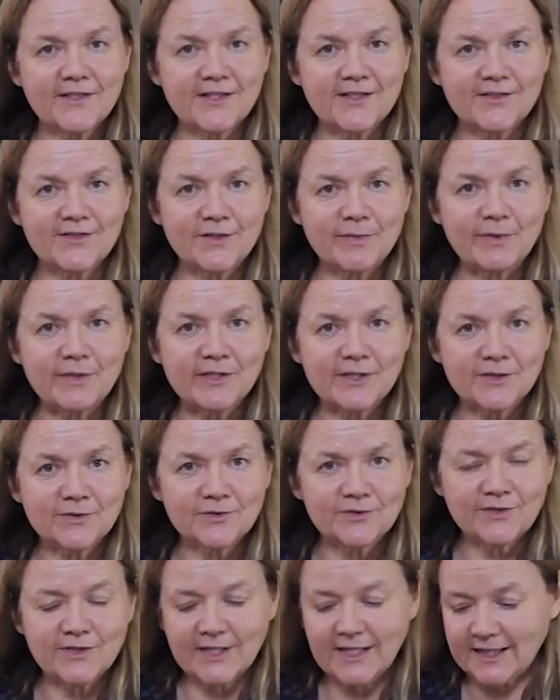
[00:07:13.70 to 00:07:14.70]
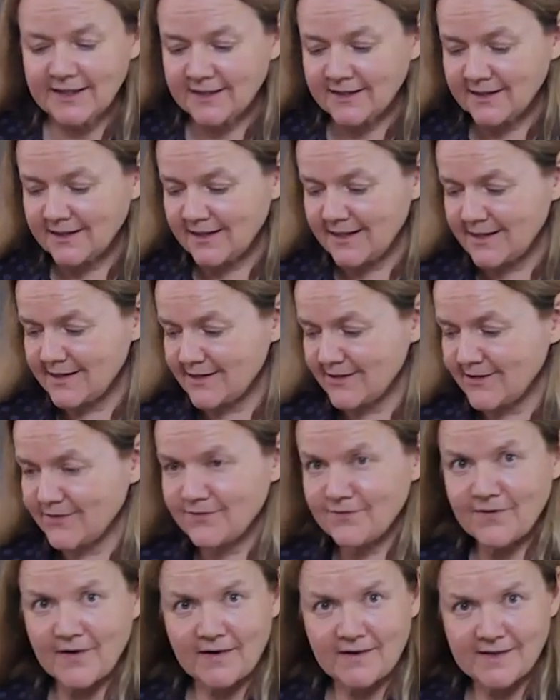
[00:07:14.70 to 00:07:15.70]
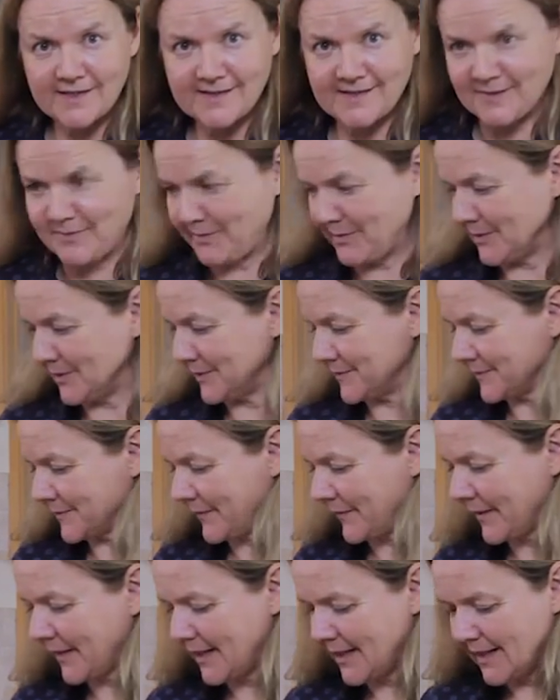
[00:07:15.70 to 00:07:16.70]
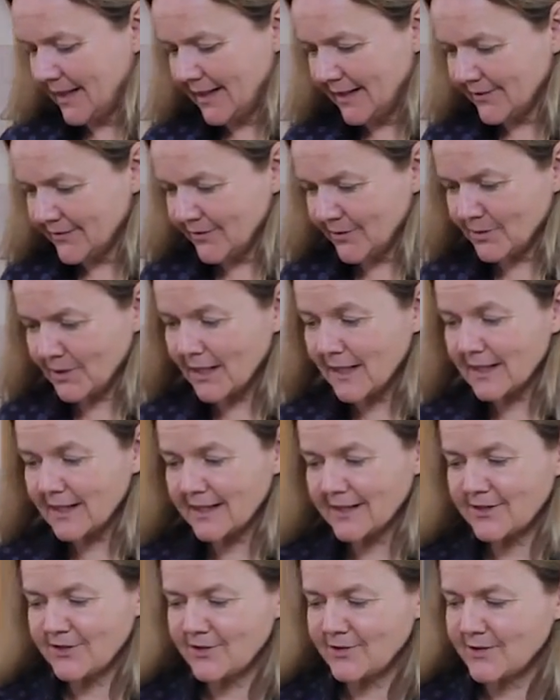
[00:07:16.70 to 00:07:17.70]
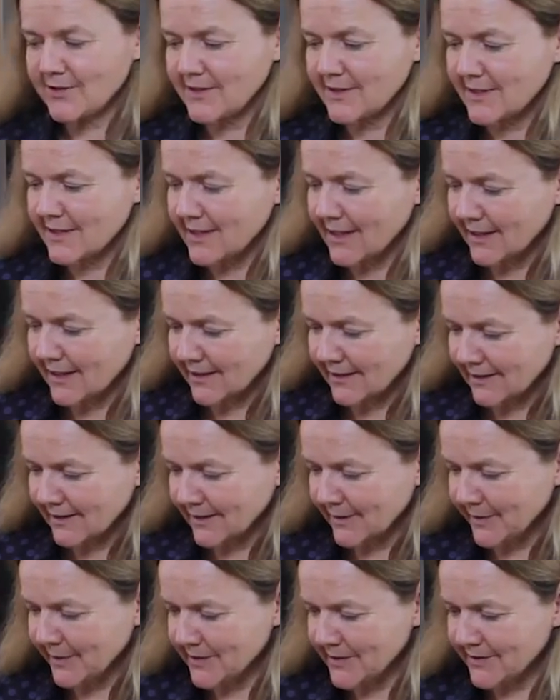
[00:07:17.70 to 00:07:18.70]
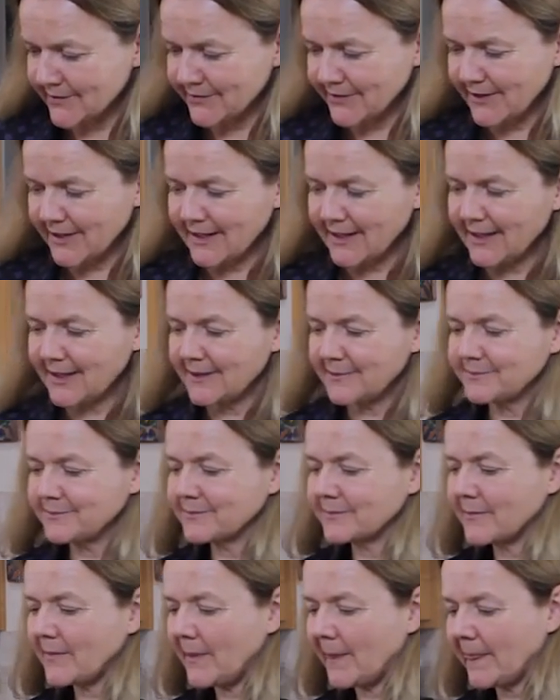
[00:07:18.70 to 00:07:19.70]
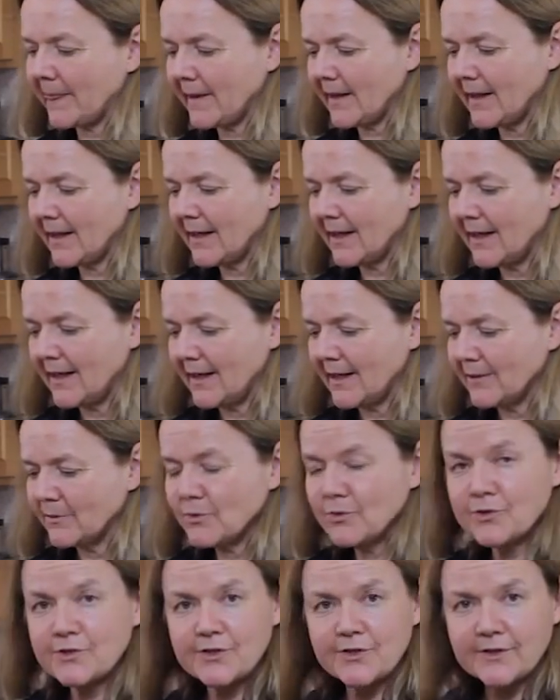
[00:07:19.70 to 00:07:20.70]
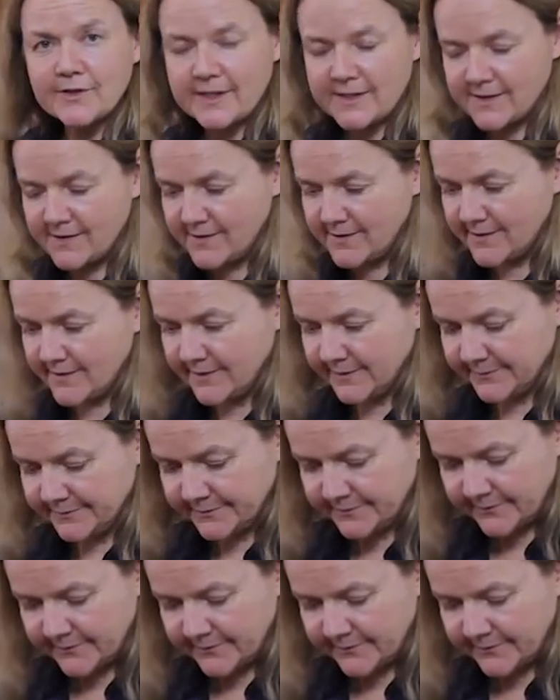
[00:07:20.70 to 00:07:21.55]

this, to put it all together, it's very simple. So what I like to do is to tuck a little bit of the watercress